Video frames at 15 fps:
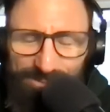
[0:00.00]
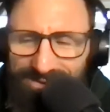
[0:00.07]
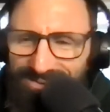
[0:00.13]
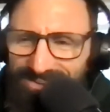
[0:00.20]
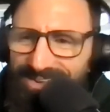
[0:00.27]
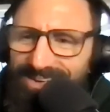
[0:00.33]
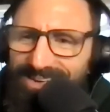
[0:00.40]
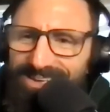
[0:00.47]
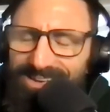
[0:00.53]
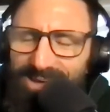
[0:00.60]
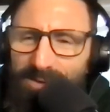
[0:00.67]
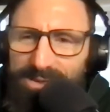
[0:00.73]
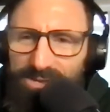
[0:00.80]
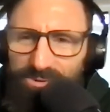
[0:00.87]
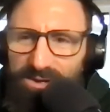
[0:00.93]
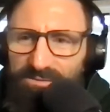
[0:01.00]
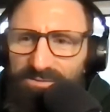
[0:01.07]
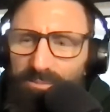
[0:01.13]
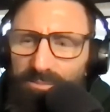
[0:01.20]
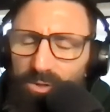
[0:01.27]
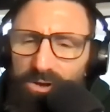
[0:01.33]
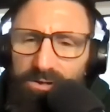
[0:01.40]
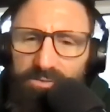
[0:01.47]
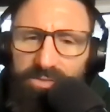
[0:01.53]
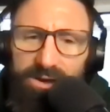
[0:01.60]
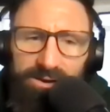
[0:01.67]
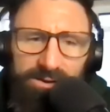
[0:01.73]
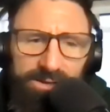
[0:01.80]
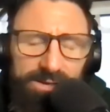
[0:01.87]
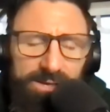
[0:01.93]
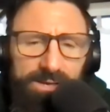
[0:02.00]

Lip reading: but I do have something on there.